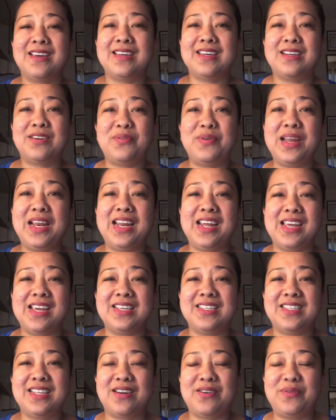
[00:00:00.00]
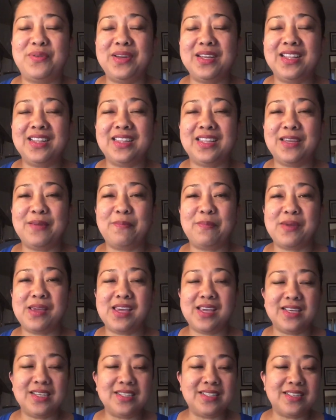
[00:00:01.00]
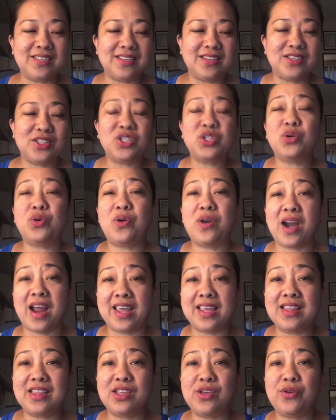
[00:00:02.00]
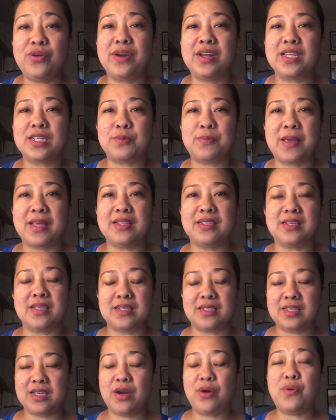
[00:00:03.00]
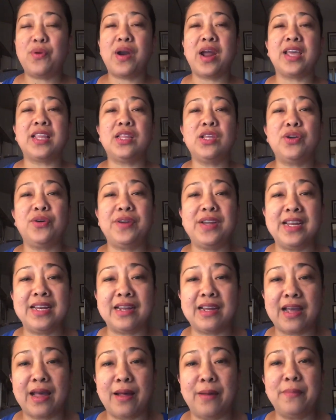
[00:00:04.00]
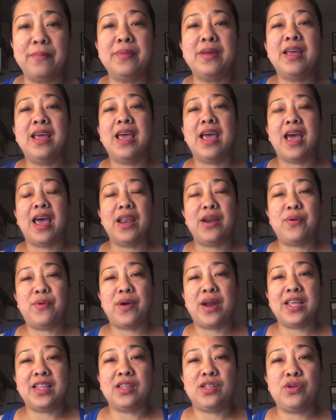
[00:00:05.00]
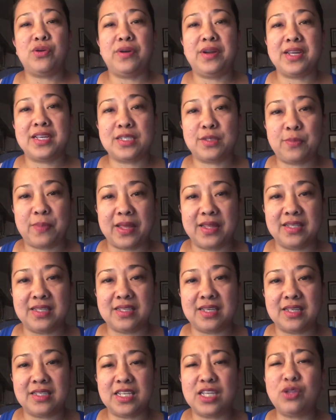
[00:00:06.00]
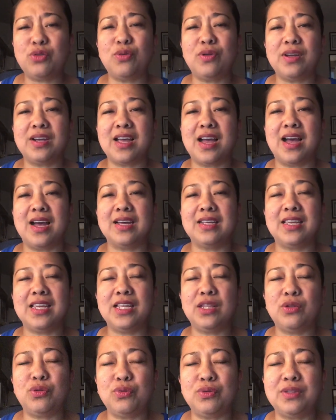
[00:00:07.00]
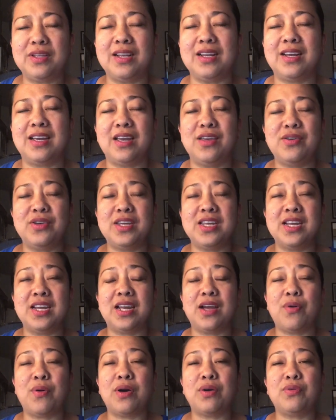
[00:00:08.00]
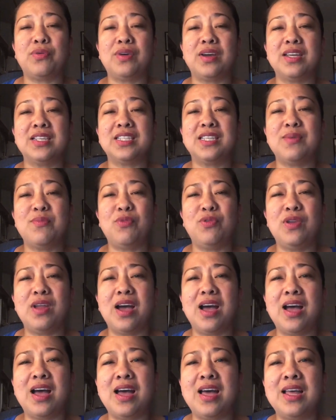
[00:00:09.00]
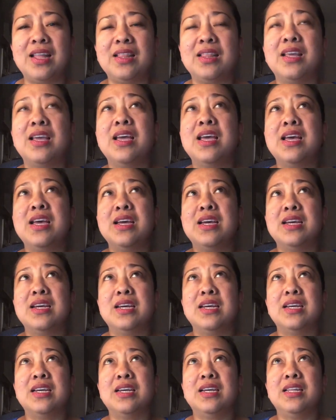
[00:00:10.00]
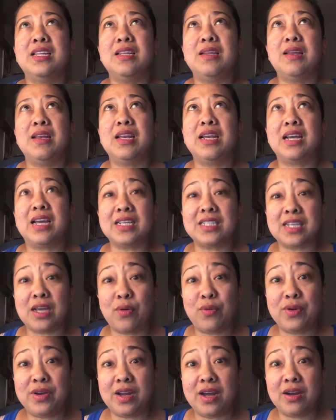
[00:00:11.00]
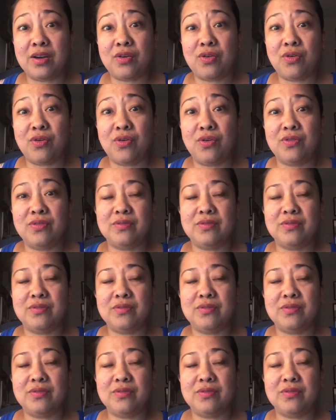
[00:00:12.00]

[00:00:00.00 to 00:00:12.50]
Really, is the real tip is... to write your expenses. Write your income and write your expenses. Ito talaga yung ginagawa ko, guys. Simula nag-asawa na ako.